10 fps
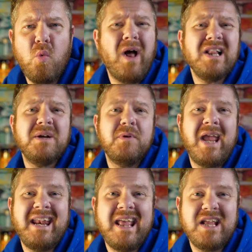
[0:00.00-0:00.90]
Welcome to
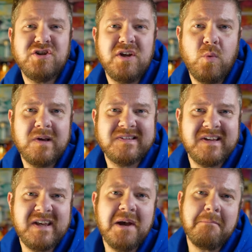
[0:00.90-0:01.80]
ADHD
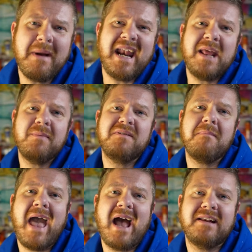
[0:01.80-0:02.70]
Whiskey. My name is
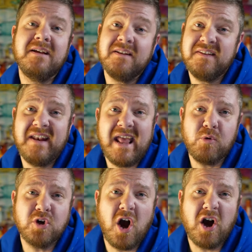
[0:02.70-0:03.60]
Matt. Today
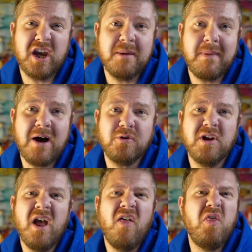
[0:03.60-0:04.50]
we're talking about
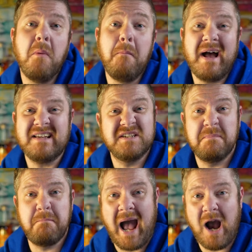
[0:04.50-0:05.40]
the
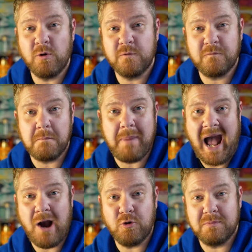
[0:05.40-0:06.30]
best pound for
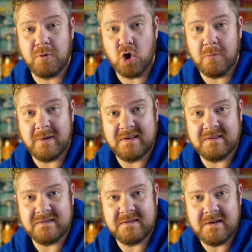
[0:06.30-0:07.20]
pound
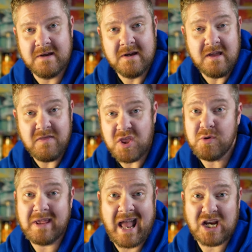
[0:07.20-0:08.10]
bourbons that you
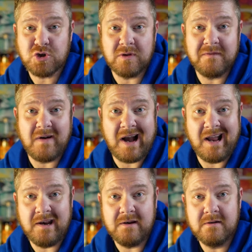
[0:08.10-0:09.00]
can actually
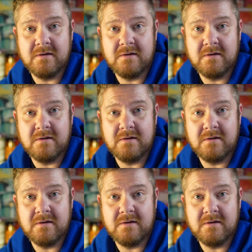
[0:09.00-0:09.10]
find.